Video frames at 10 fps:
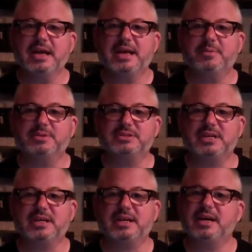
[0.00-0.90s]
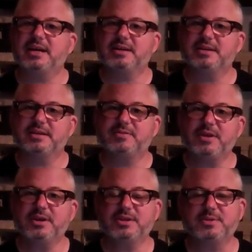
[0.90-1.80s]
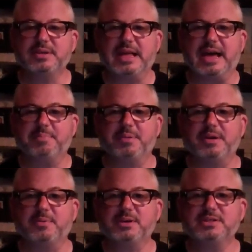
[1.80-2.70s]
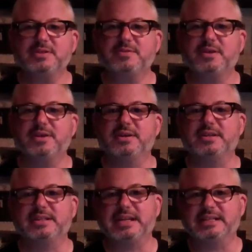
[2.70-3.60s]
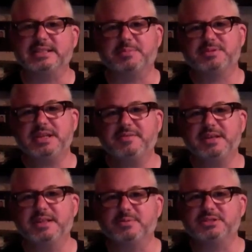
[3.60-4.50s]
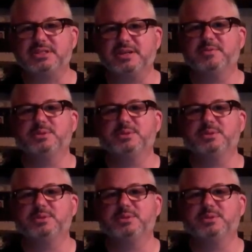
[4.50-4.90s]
It was very good at doing that, but it wasn't very good at the next step. It was an evening that was